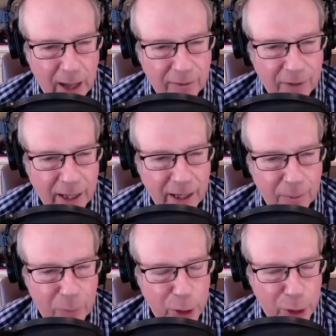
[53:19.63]
and
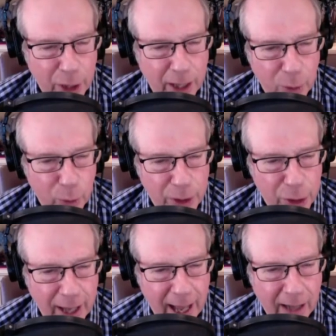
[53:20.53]
appreciate you
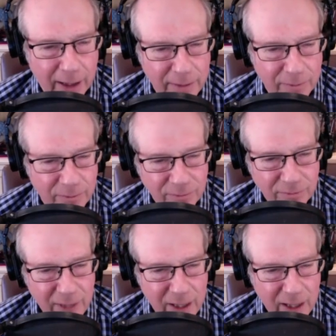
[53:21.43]
reaching out and
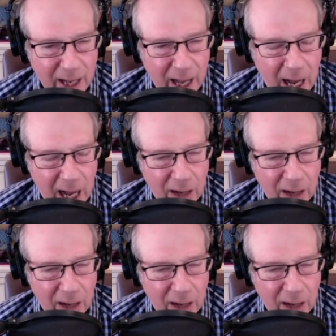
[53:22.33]
uh,